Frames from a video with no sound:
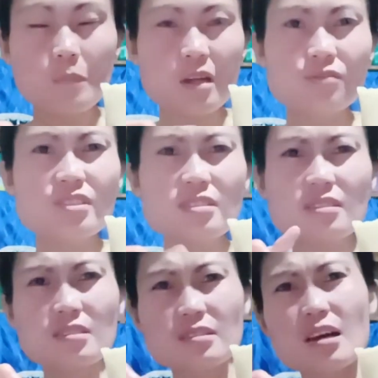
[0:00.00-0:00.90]
This
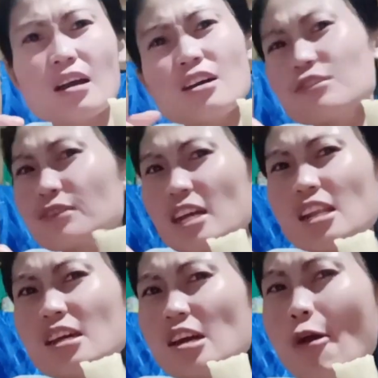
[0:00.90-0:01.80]
is not
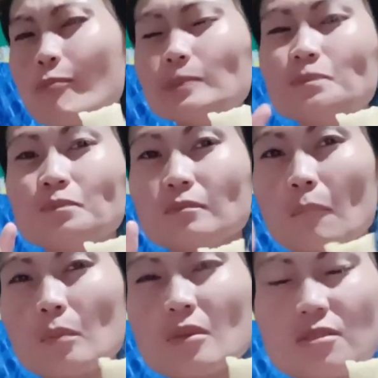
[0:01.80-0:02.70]
really
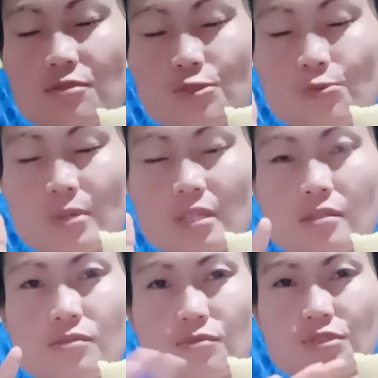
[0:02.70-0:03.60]
sweet,
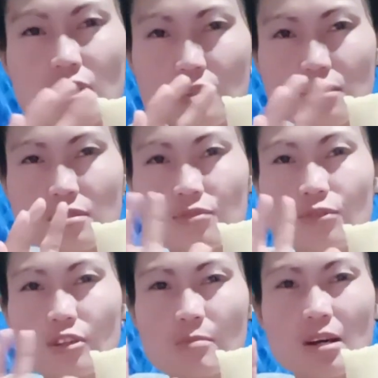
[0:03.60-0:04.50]
just
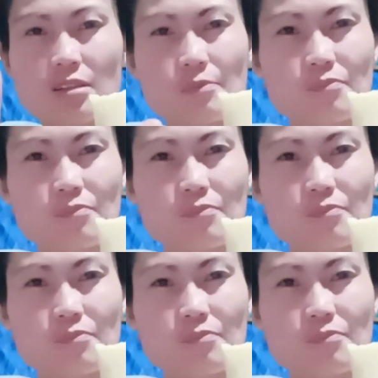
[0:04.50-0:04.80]
normal.